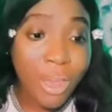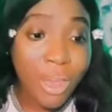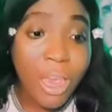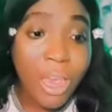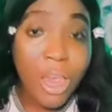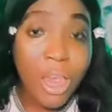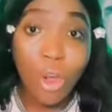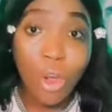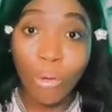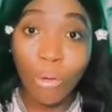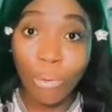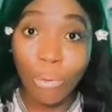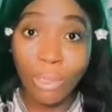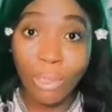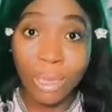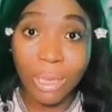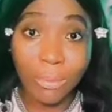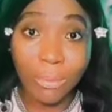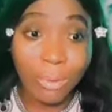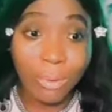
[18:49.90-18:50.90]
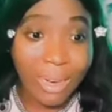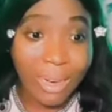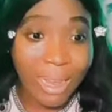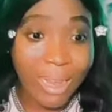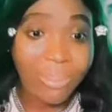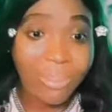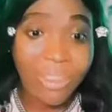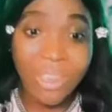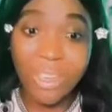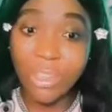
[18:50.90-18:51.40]
a comfortable
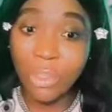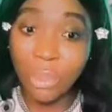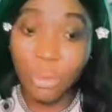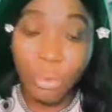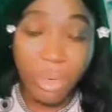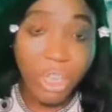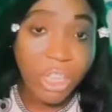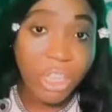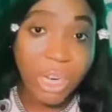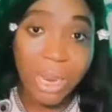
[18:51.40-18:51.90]
life. He's rich